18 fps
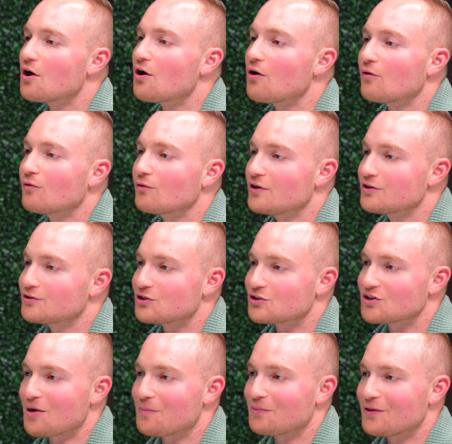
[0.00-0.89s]
So this
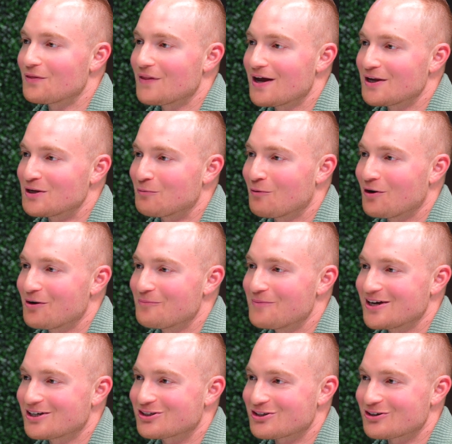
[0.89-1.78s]
is something that you want to
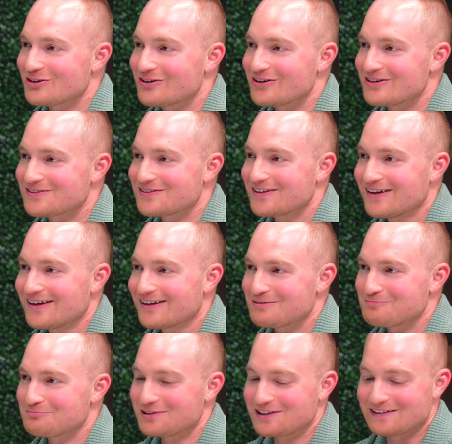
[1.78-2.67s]
make sure is
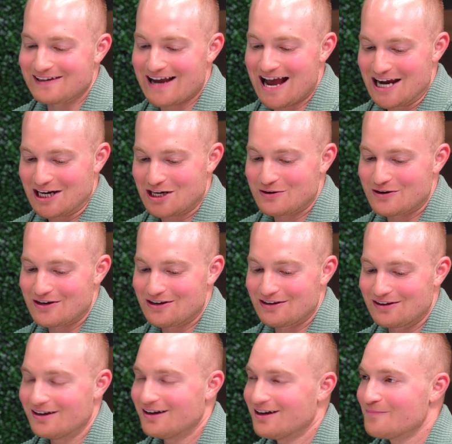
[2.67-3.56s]
completely
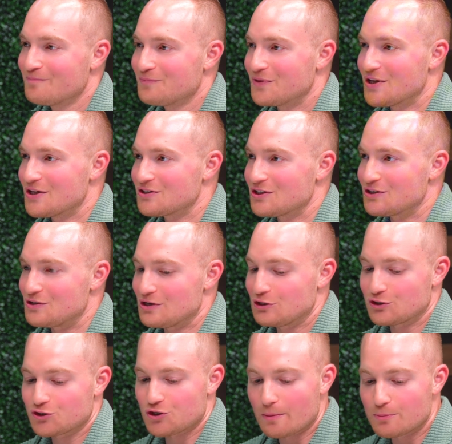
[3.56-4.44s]
accurate. This is
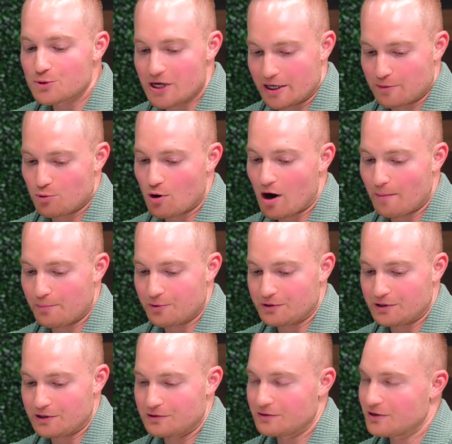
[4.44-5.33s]
the subject
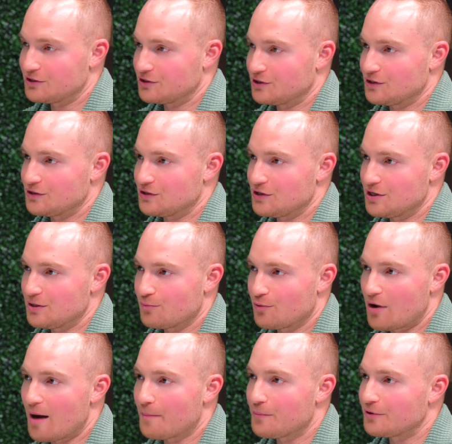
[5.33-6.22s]
property. This is the
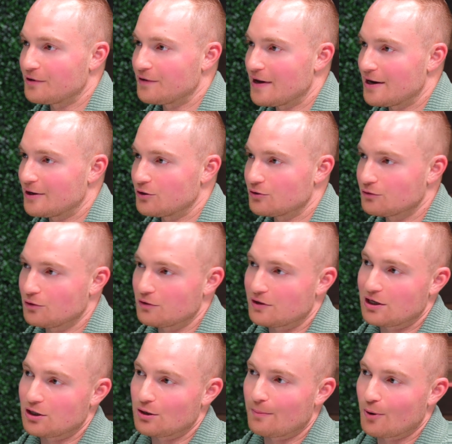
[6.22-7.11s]
property that you're
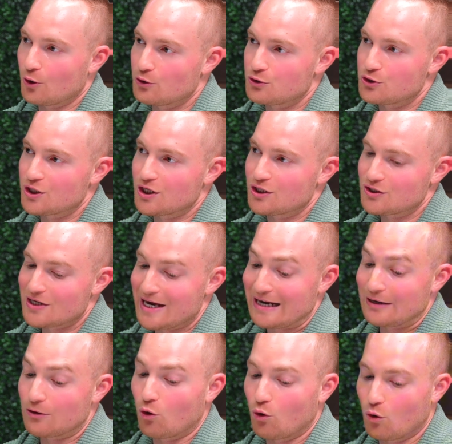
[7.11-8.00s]
looking to purchase
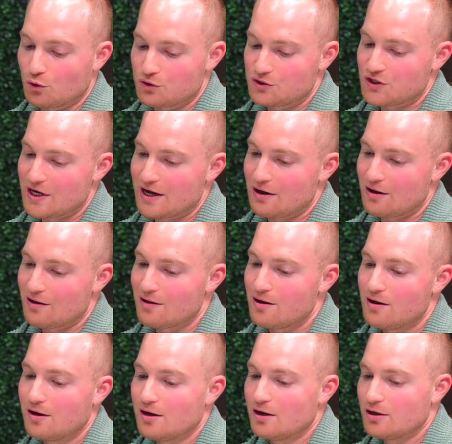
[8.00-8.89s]
and wholesale
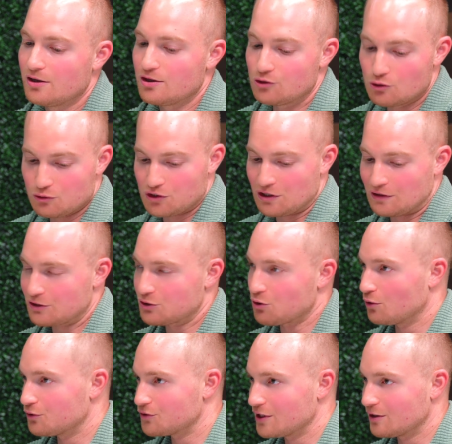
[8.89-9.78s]
using this
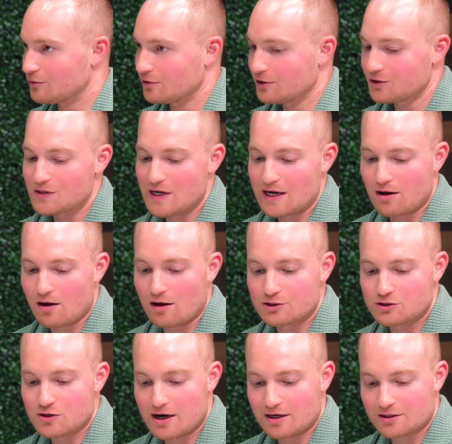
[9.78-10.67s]
wholesale real estate
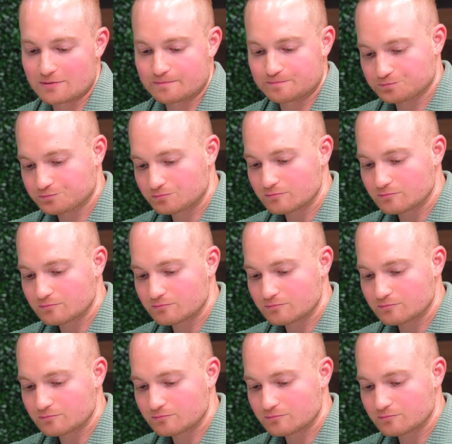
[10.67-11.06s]
contract.